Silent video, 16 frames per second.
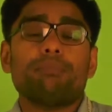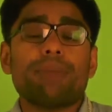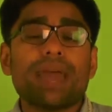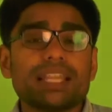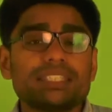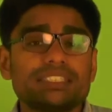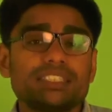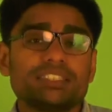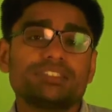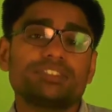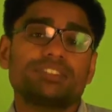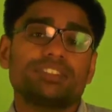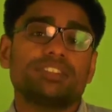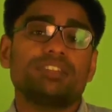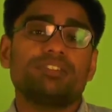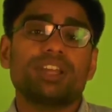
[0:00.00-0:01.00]

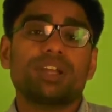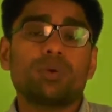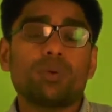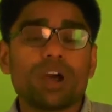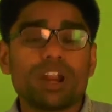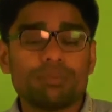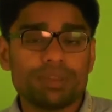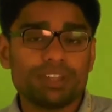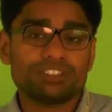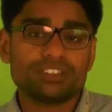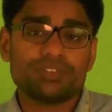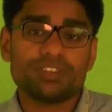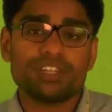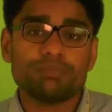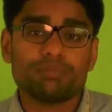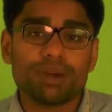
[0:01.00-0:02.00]
matches the requirements of
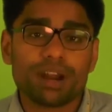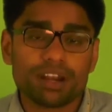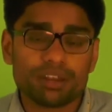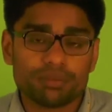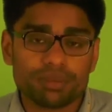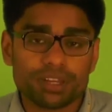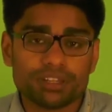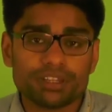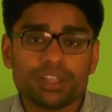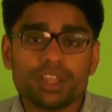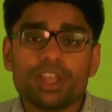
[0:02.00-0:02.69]
the department,